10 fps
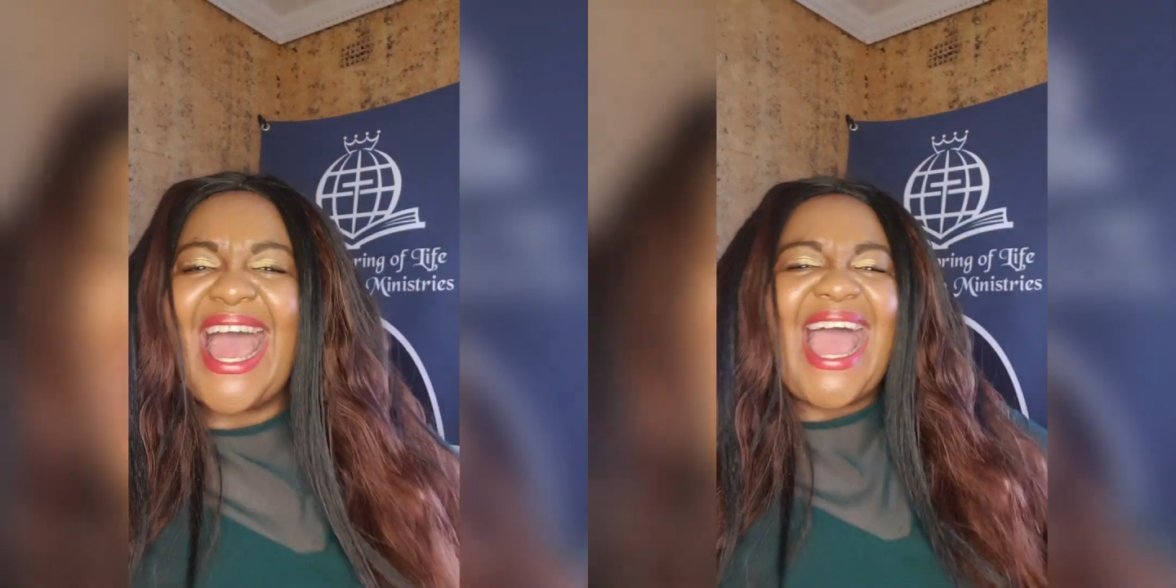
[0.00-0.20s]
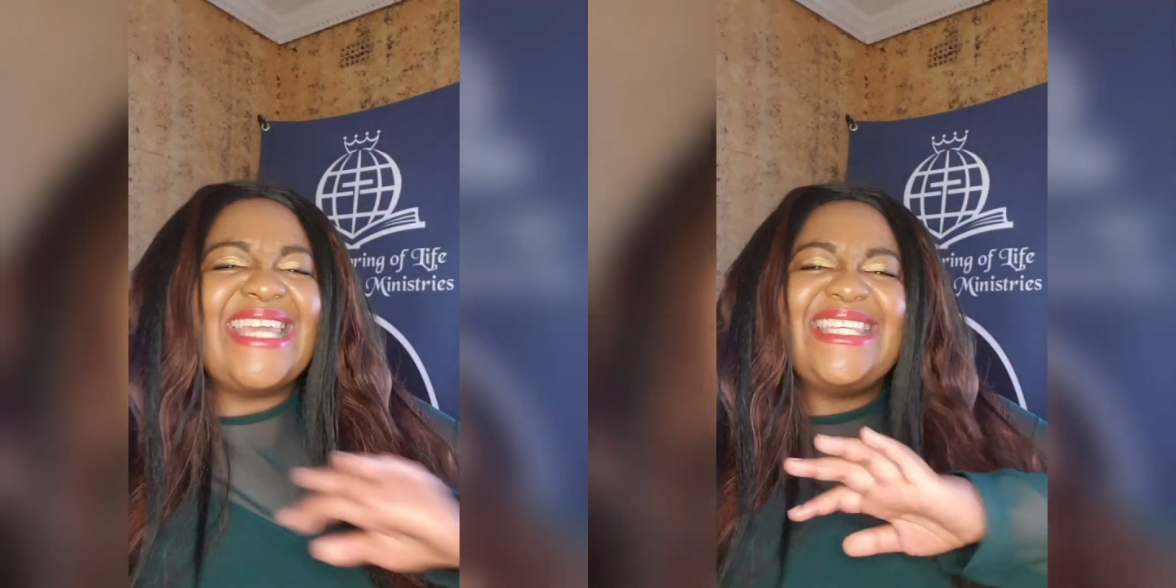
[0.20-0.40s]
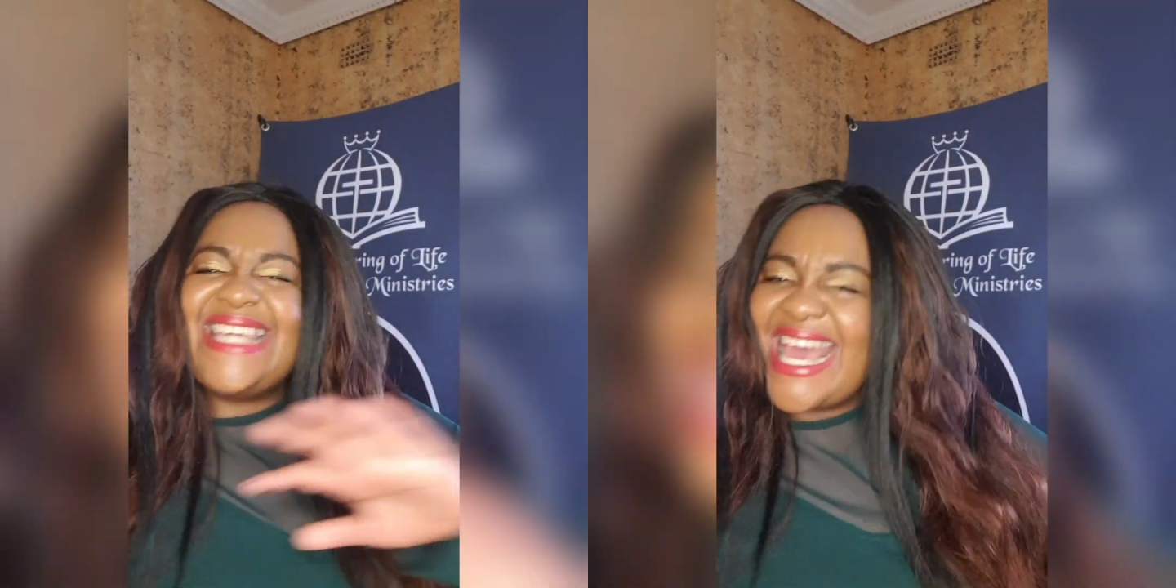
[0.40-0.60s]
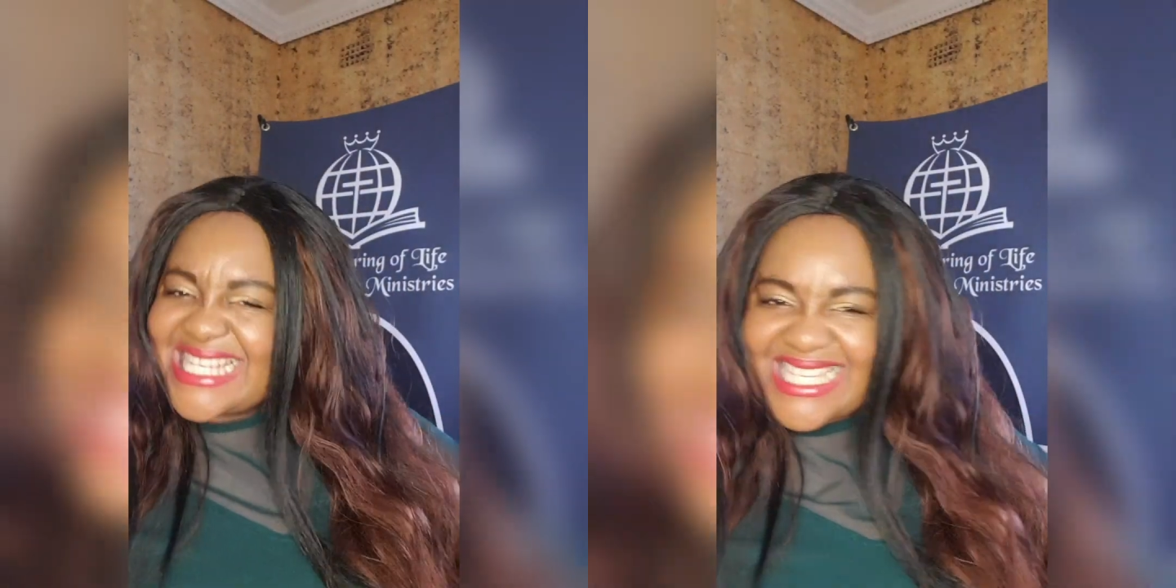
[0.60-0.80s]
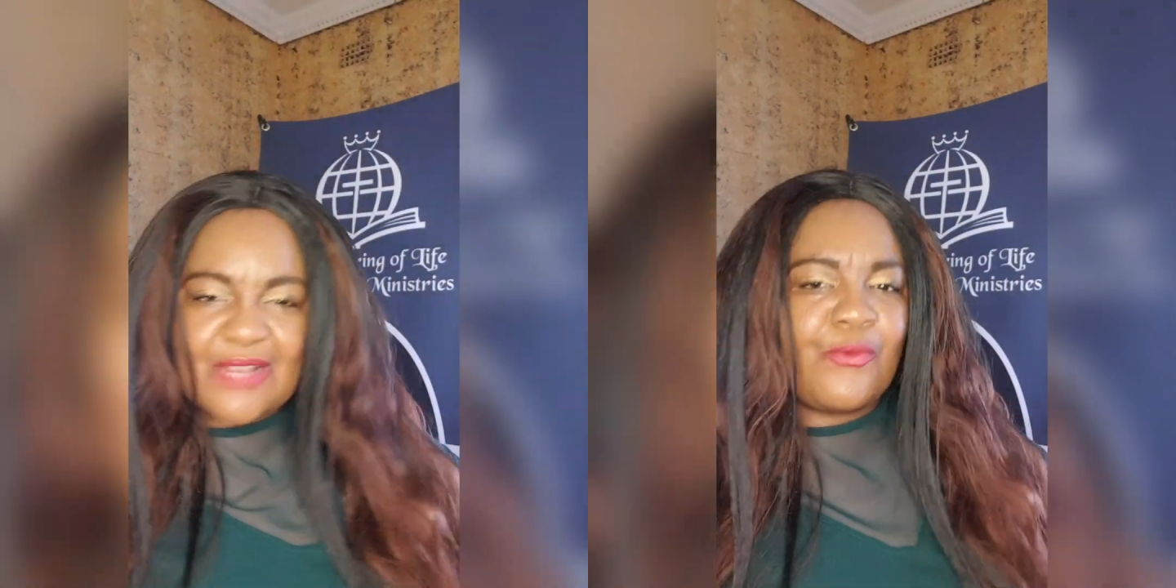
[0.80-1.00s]
a
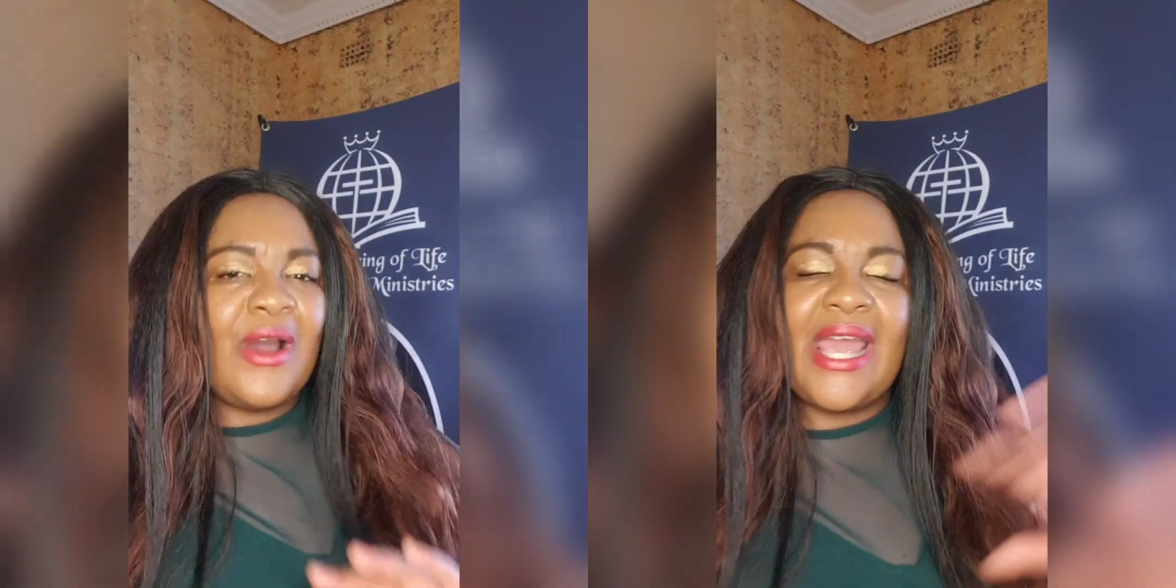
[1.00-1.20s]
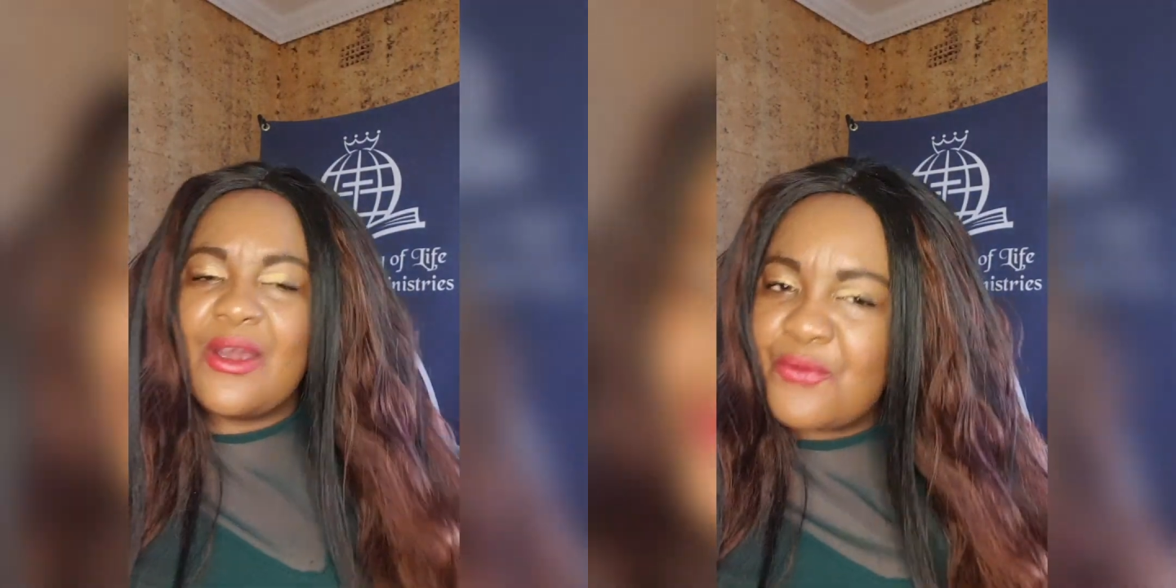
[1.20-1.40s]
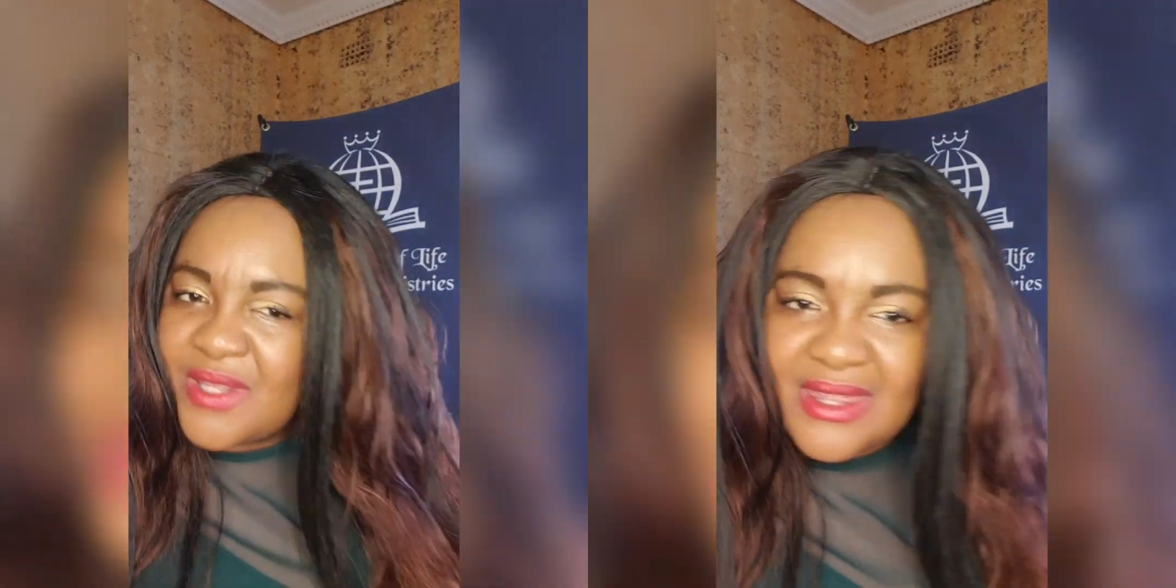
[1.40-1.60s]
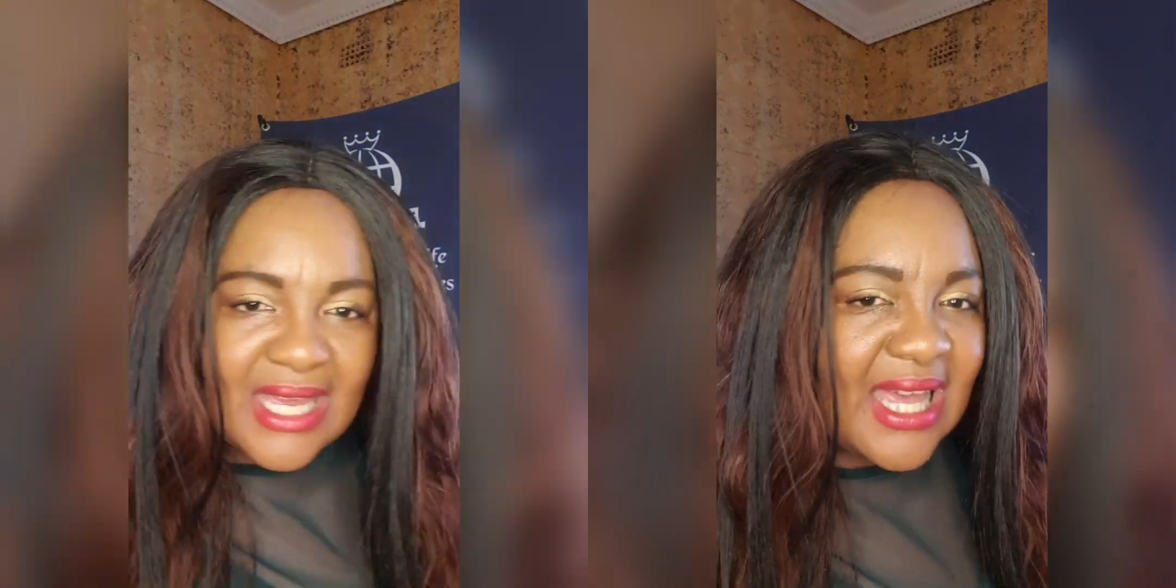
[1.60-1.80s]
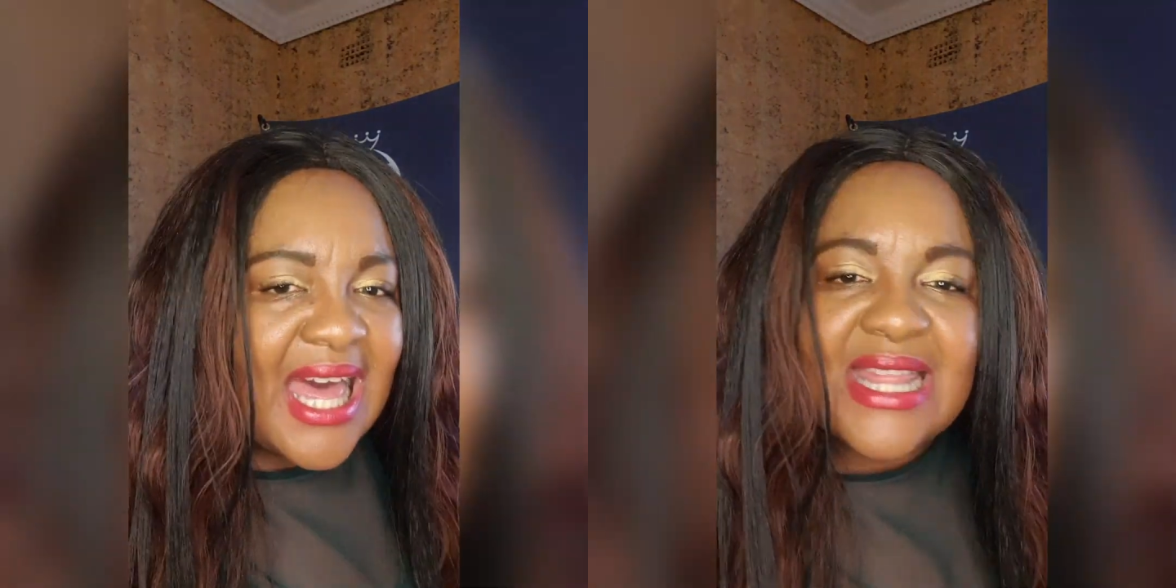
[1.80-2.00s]
yes for everything